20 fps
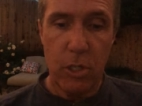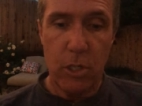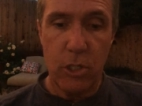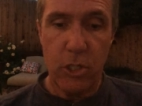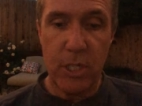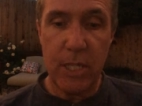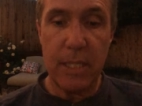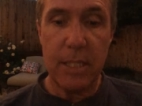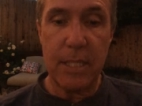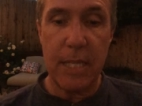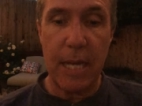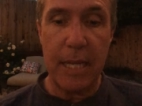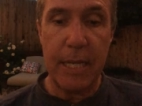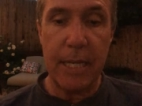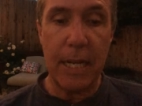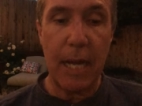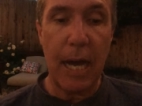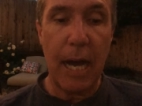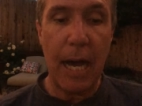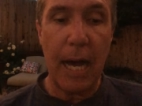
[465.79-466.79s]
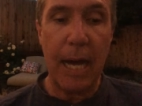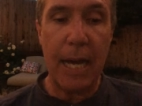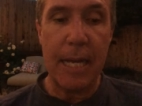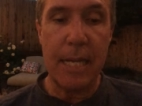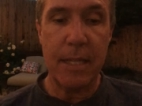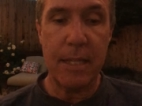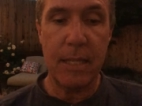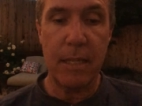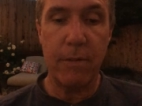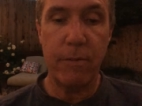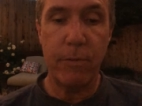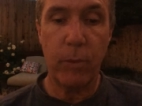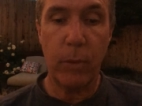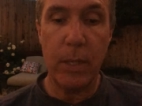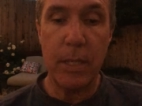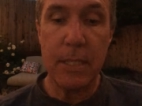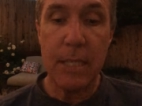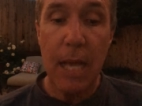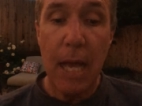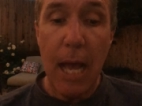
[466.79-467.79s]
She said in a high, thin
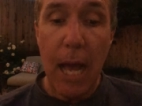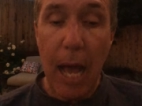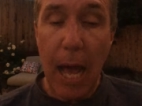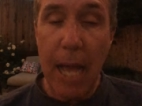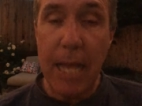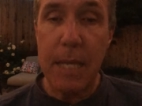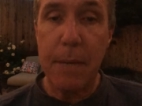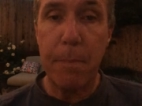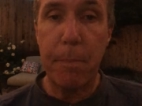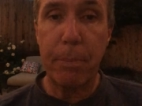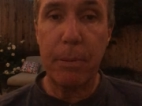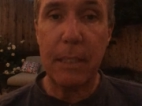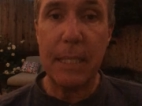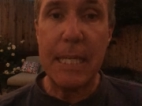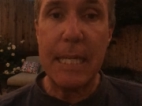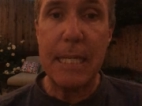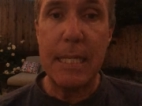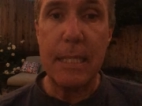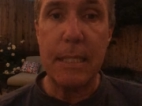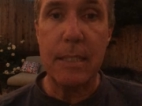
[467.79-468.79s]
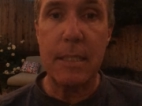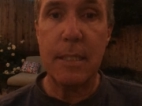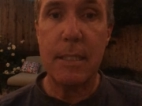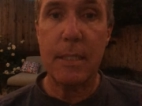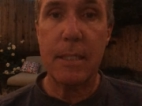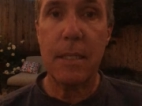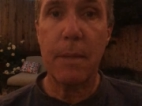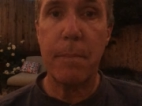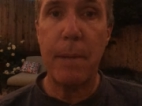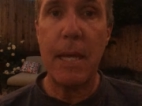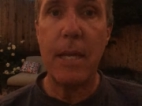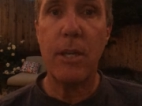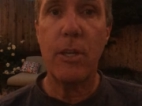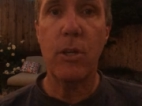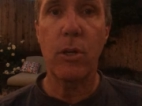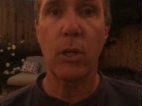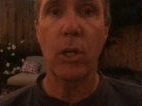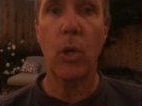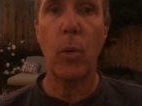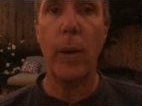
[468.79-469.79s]
voice. I am pleased to make
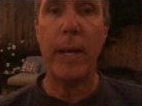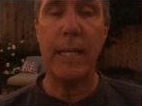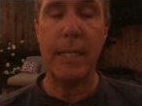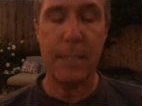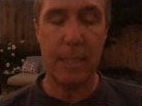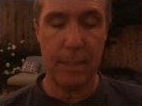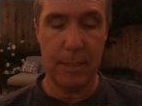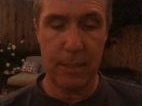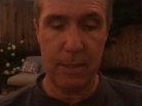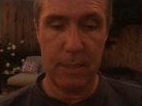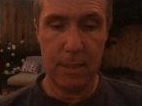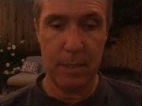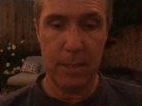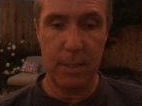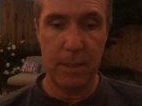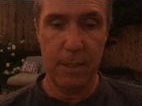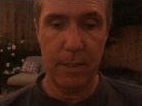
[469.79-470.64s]
your acquaintance.